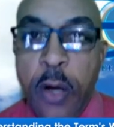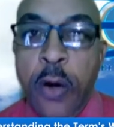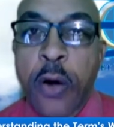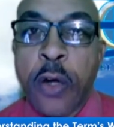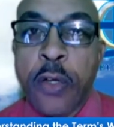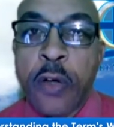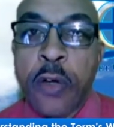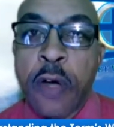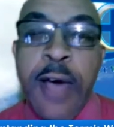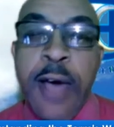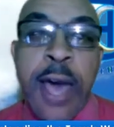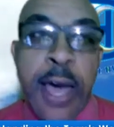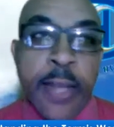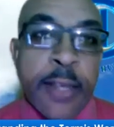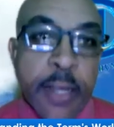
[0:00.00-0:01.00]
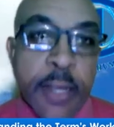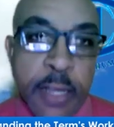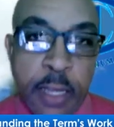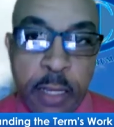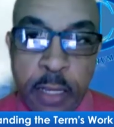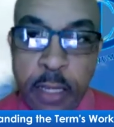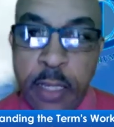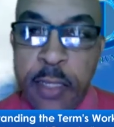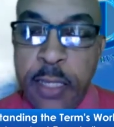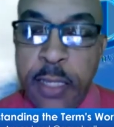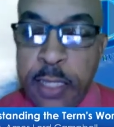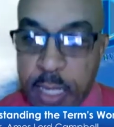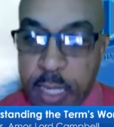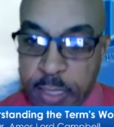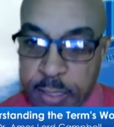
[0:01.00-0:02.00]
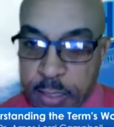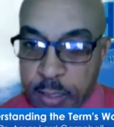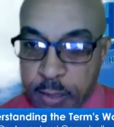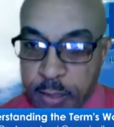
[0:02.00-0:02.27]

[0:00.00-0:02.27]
or you have handed in the test.